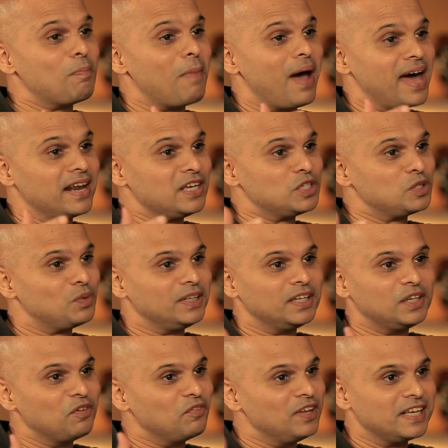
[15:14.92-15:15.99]
your marriage
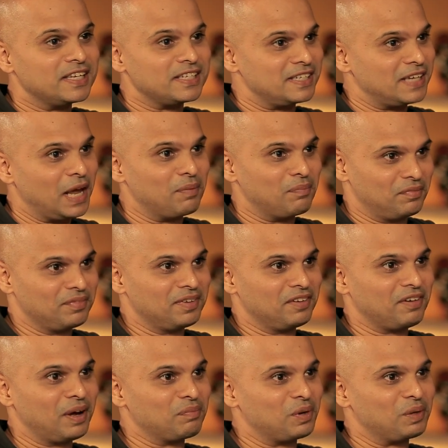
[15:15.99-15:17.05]
within a week's time,
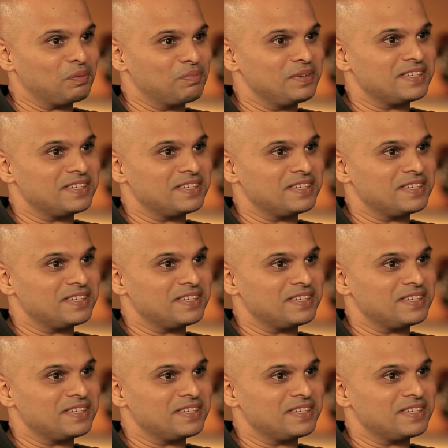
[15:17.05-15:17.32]
if I'm not